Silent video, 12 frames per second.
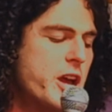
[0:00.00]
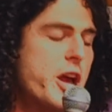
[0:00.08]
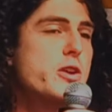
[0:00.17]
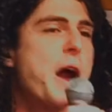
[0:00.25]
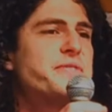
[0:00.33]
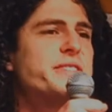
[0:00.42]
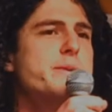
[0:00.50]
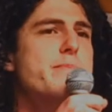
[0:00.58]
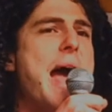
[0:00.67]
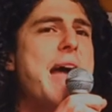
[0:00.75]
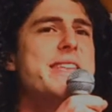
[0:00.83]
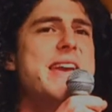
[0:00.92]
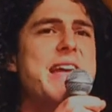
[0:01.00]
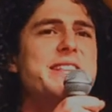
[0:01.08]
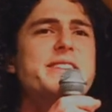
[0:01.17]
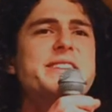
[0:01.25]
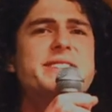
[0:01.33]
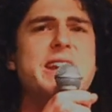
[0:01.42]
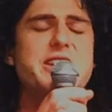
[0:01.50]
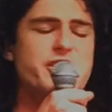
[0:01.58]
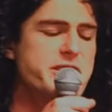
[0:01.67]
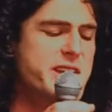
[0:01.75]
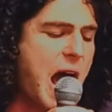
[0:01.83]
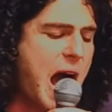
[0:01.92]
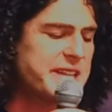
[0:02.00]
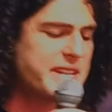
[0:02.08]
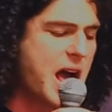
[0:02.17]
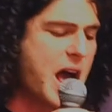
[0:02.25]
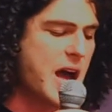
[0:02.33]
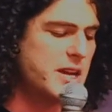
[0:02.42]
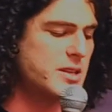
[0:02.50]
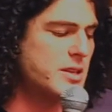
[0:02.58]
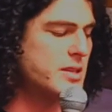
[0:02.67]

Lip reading: you have to demand the end of the siege on Gaza.